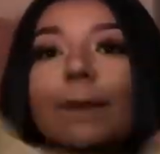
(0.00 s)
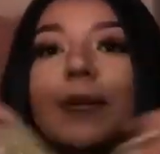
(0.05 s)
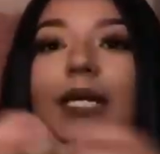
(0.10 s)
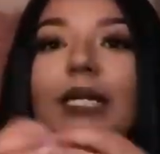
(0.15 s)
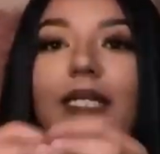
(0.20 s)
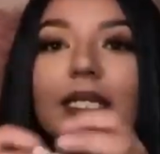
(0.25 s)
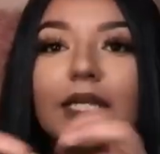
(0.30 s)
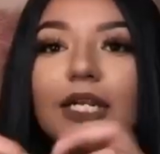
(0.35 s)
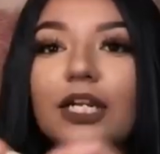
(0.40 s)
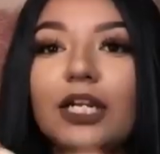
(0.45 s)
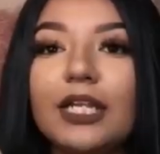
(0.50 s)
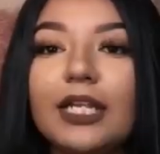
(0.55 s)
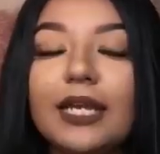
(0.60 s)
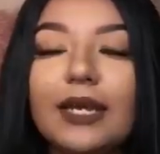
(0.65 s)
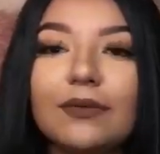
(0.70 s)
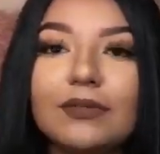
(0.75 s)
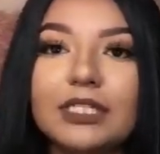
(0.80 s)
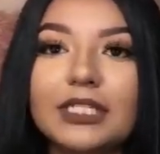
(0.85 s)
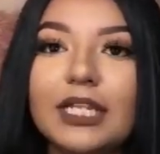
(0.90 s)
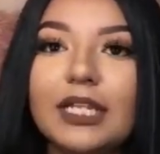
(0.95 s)
But
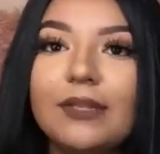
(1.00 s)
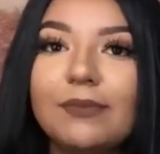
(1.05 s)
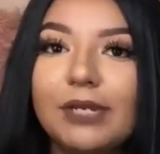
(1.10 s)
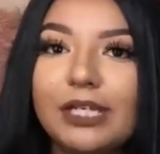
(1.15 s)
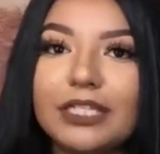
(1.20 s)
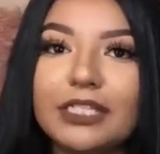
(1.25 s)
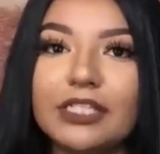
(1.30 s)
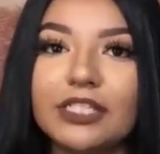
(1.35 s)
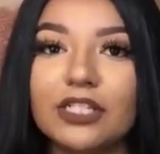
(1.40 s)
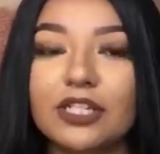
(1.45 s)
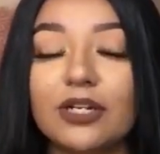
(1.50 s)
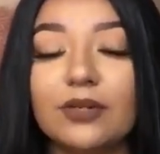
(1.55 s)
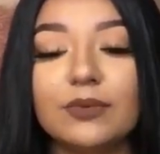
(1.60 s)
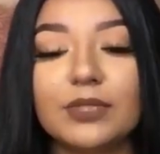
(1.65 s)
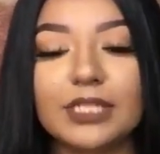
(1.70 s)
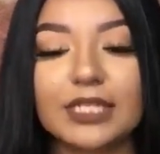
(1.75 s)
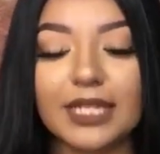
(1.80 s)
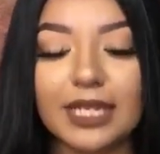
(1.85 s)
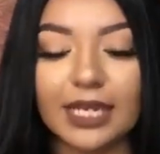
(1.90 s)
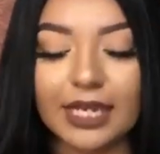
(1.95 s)
literally, I was telling my sister, I
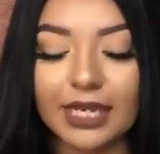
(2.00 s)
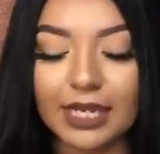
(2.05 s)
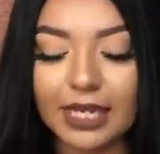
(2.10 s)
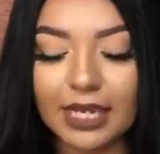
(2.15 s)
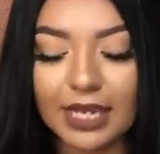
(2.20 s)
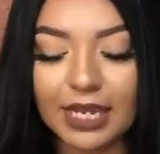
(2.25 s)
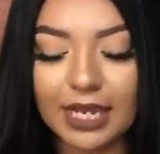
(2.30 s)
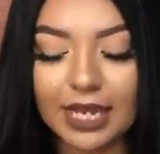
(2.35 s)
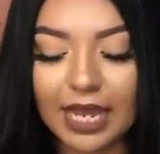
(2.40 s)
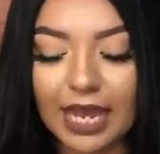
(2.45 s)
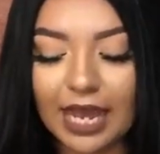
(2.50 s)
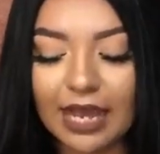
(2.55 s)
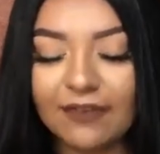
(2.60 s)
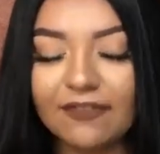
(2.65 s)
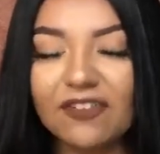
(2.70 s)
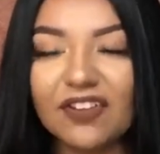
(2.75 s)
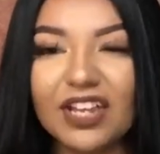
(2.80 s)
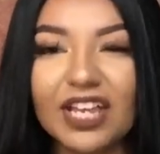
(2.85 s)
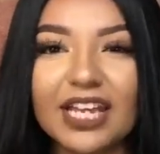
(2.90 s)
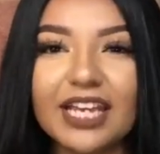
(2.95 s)
was like, I
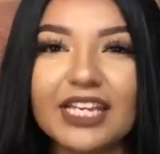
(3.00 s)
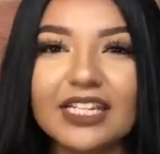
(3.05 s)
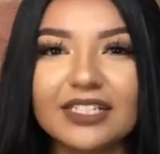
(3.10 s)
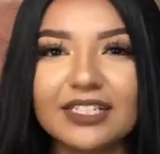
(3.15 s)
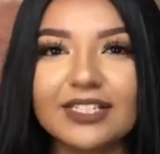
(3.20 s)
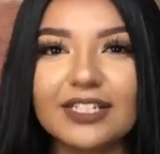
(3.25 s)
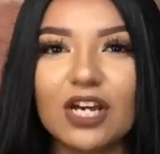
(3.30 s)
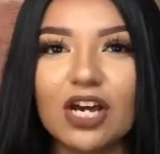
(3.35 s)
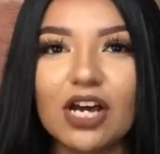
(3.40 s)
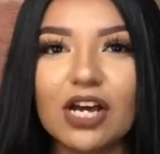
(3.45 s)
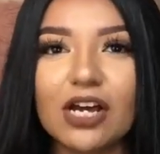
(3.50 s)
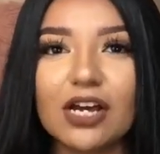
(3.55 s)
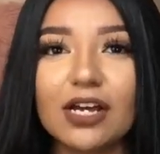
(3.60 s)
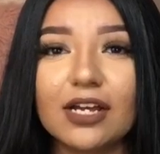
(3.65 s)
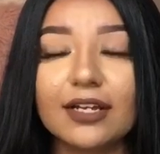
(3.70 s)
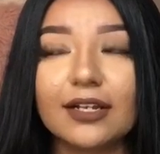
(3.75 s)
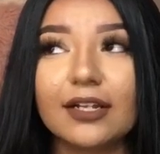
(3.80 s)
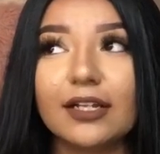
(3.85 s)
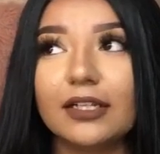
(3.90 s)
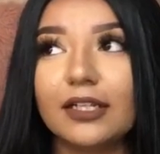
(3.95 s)
feel like it's not
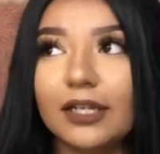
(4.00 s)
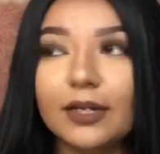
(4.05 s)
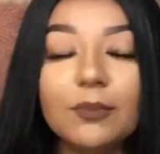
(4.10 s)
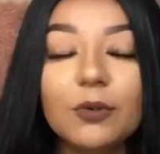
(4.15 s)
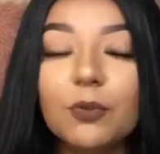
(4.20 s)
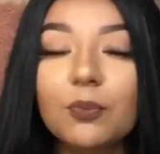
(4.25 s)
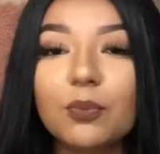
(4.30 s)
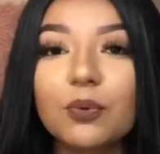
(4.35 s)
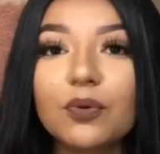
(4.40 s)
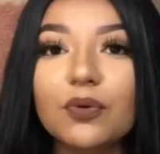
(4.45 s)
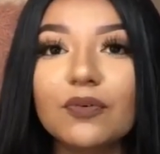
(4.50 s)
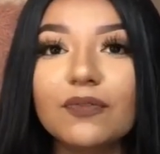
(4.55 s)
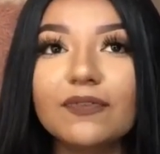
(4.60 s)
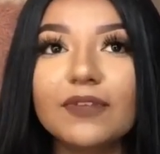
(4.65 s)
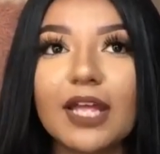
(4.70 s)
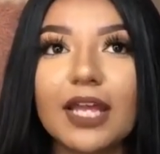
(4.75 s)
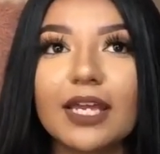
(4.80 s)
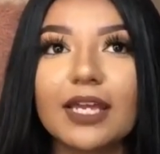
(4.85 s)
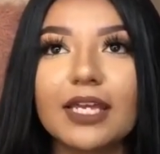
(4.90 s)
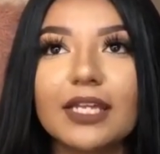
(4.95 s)
club
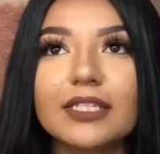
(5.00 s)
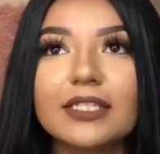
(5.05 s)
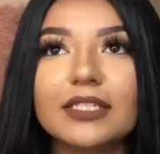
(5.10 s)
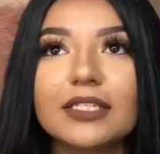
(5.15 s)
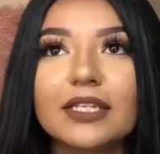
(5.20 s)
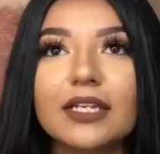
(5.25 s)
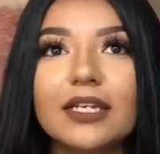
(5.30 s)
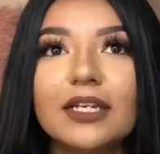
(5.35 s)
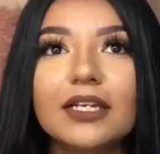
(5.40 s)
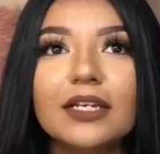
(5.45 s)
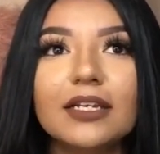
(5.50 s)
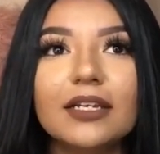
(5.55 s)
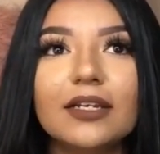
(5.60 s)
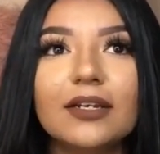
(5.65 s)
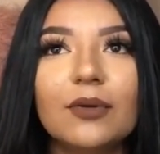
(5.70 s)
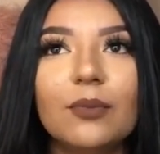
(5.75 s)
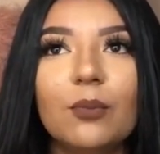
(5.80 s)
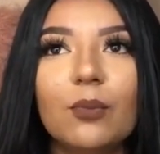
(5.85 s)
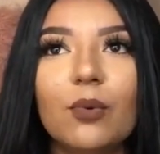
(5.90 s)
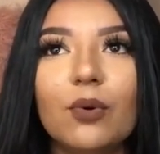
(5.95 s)
approved. Like, it's
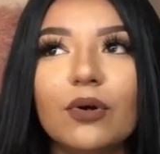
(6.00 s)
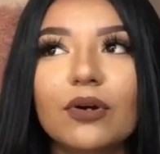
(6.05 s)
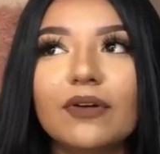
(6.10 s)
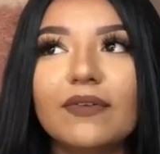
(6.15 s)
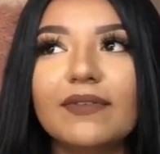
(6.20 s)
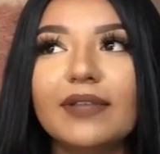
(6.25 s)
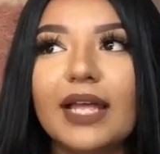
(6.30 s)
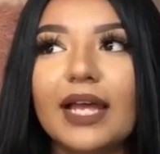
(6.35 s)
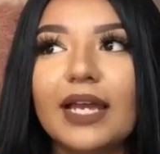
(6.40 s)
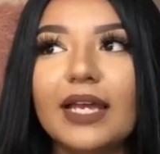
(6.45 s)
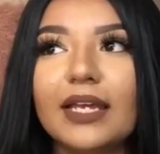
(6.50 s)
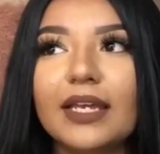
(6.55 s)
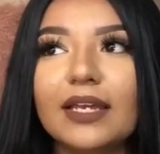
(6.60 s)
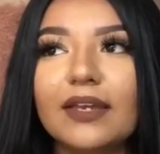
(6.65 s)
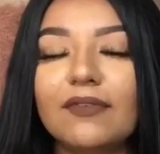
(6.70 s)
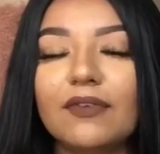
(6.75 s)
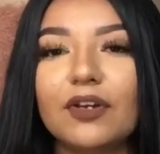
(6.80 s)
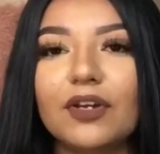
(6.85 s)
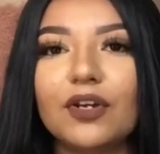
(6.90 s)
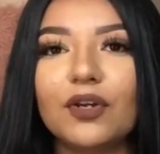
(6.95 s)
more of like
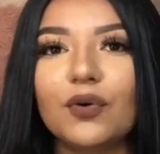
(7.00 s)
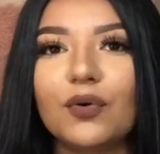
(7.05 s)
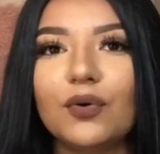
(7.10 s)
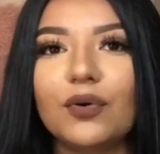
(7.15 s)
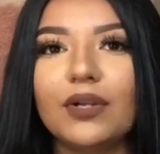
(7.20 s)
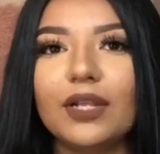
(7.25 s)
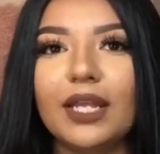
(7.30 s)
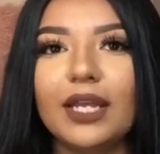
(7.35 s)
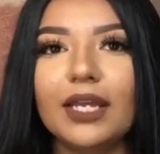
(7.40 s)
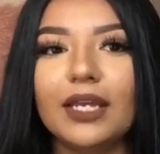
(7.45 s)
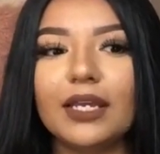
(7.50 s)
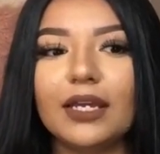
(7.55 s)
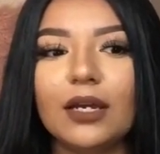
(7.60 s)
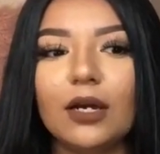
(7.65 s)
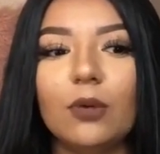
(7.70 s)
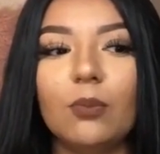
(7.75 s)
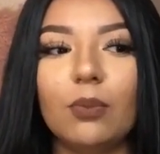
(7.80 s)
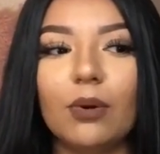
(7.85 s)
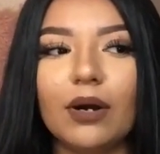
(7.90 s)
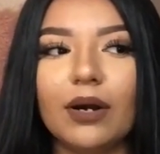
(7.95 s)
if you're gonna go to like
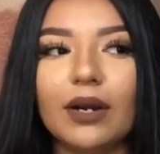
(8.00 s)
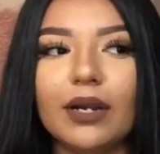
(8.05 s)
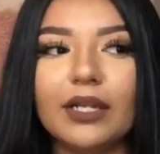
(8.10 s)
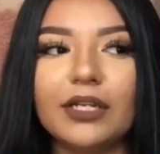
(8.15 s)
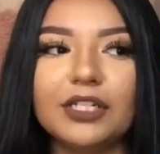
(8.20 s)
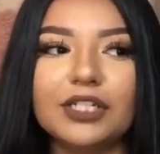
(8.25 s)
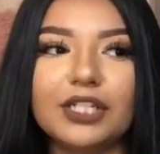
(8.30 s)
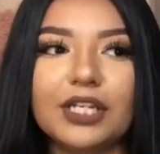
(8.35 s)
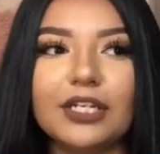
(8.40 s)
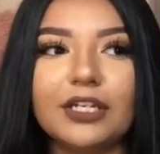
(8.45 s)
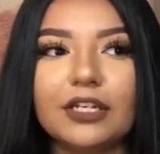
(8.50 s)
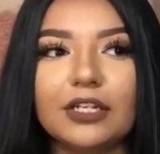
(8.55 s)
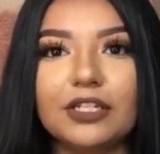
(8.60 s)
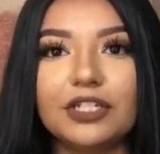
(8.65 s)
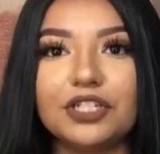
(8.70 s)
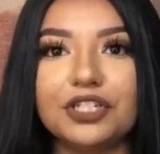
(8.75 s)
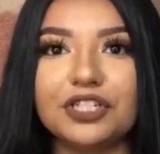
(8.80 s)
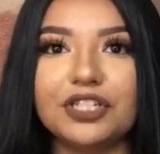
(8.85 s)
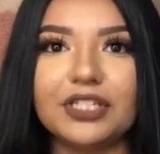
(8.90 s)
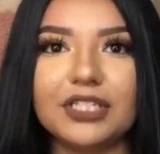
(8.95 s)
a bar and like
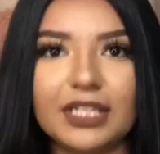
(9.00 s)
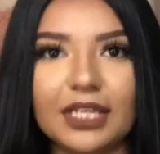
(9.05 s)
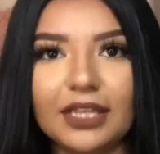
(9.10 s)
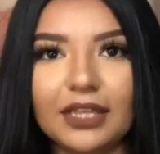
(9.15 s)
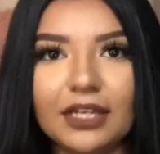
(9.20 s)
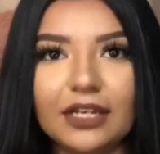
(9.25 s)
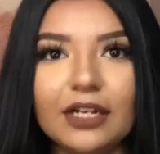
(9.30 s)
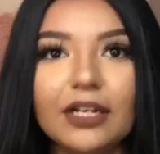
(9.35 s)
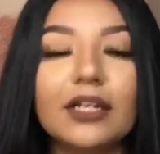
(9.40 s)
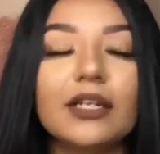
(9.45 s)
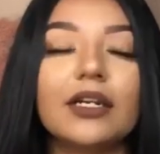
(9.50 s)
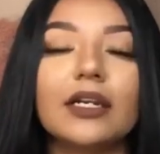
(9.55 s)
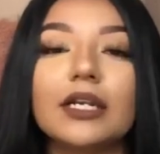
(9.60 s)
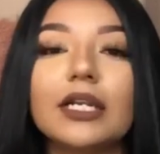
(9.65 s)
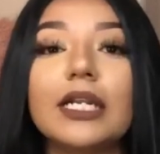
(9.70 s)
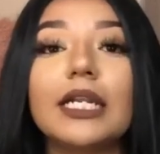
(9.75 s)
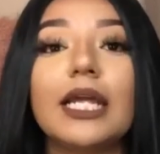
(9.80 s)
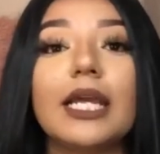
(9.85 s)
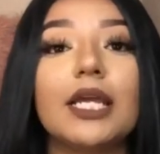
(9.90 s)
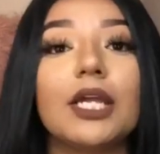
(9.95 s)
just sit there and
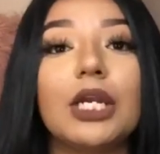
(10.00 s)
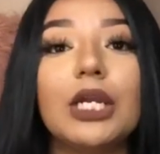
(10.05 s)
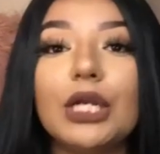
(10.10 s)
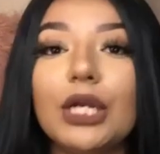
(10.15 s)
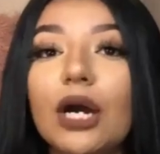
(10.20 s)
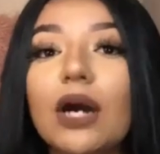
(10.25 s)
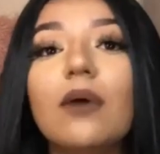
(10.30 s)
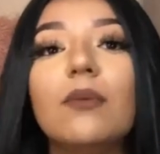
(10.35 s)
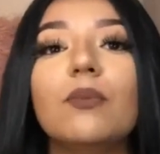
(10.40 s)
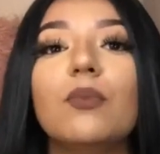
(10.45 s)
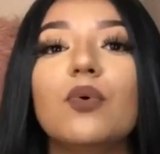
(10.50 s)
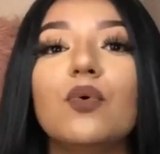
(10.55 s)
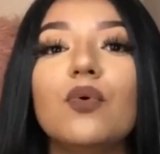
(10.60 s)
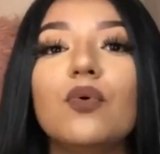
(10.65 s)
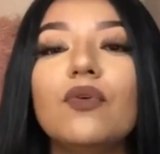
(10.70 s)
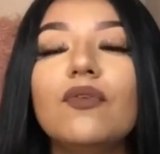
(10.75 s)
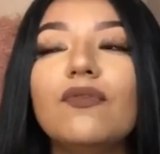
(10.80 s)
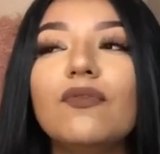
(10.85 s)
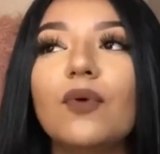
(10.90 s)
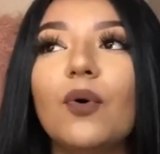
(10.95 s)
literally like not
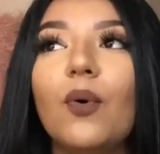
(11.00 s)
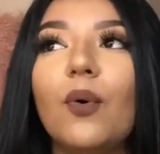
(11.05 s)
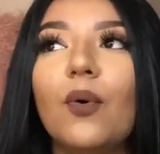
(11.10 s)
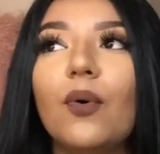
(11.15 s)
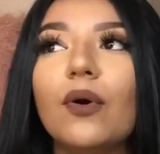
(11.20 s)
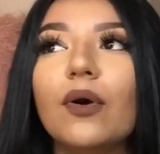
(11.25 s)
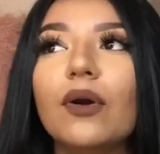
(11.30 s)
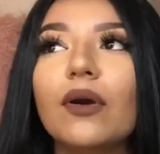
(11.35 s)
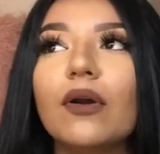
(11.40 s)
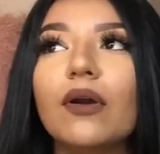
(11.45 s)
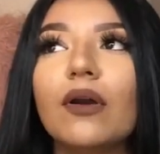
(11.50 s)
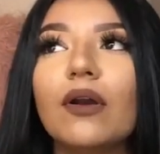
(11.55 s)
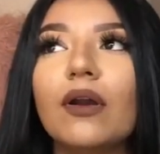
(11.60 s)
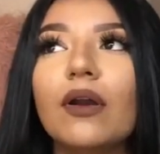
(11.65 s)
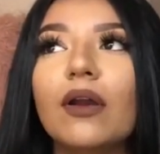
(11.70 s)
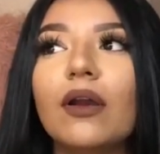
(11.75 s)
move, or